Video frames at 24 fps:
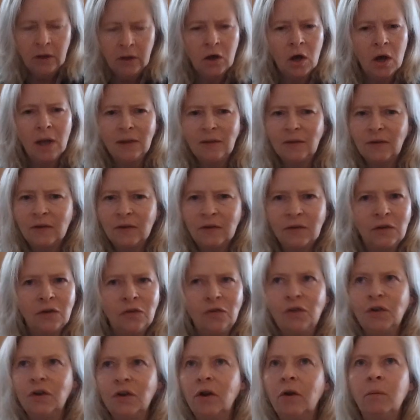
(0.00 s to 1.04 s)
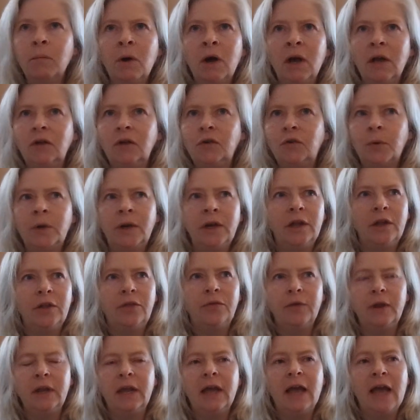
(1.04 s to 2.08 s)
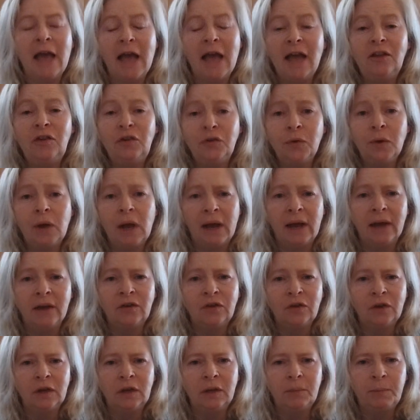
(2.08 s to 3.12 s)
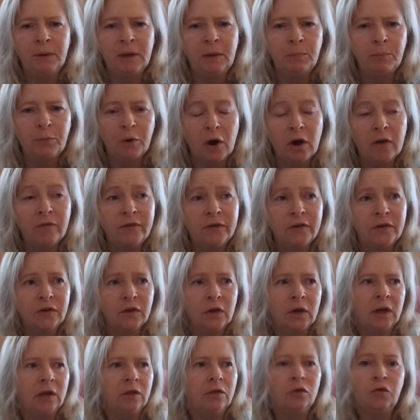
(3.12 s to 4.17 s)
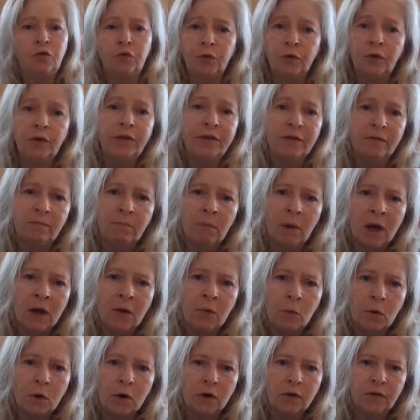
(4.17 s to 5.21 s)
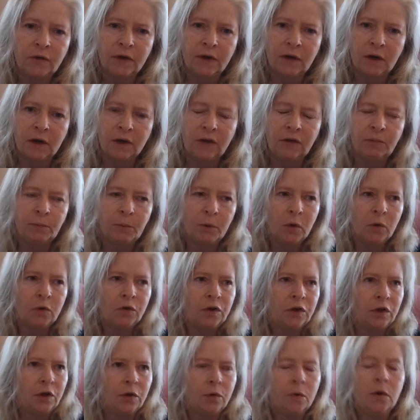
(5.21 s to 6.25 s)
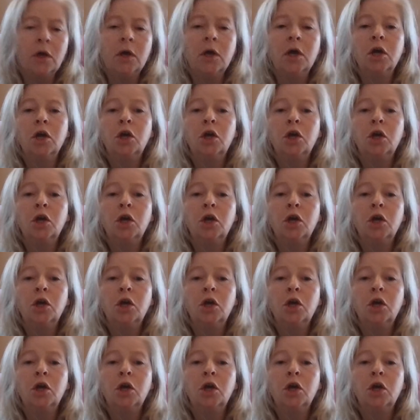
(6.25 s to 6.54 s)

And God says in Jeremiah twenty-three, had you actually been prophesying the truth of my words that I spoke to you,